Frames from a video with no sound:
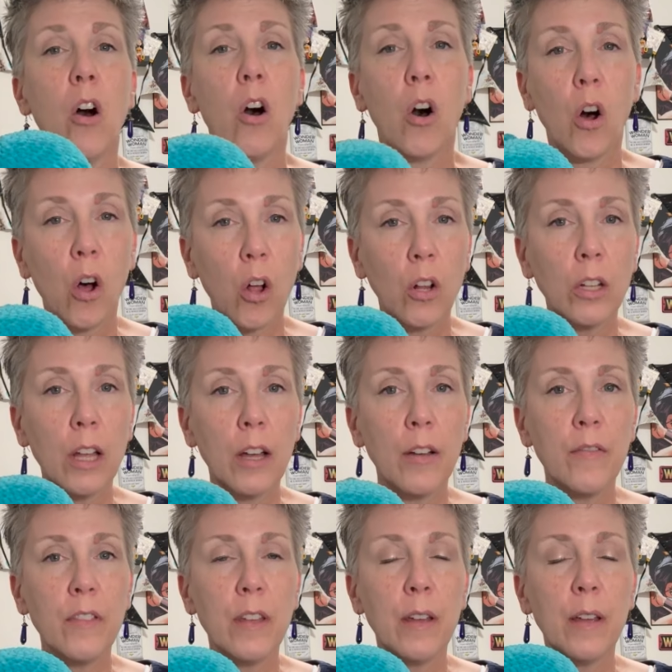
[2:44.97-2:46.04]
all
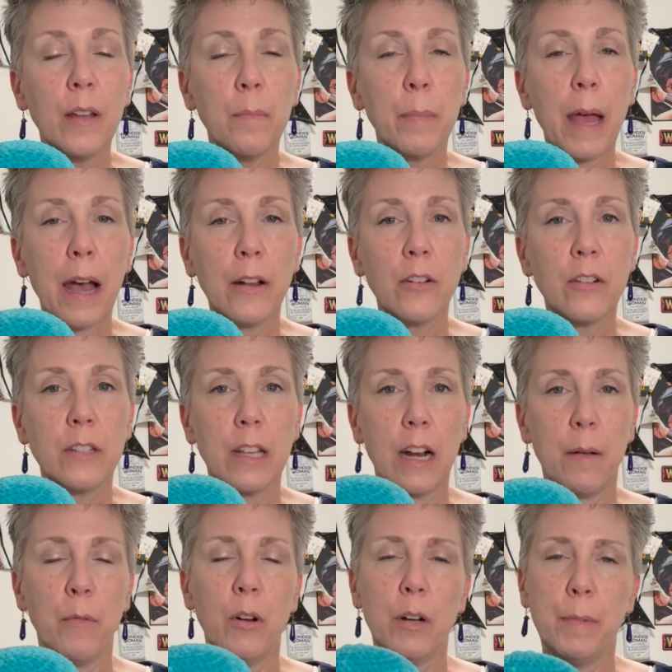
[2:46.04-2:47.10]
of the patterns that
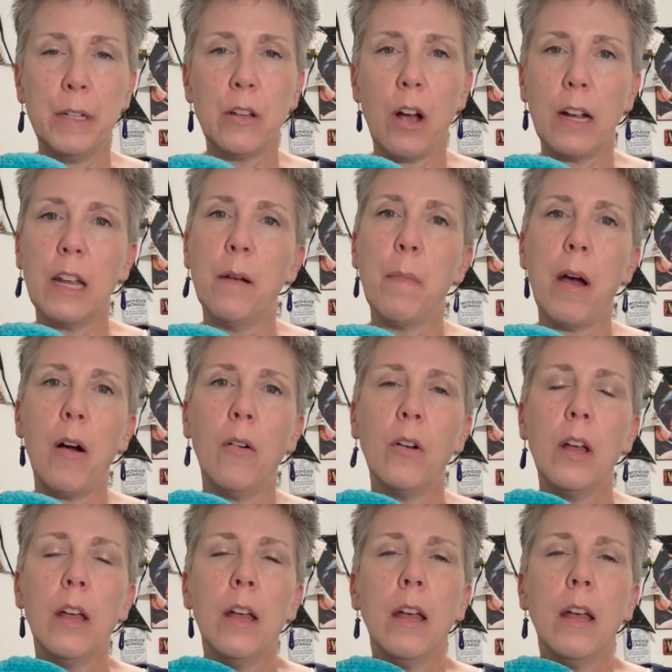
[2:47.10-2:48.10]
I'm going to be talking about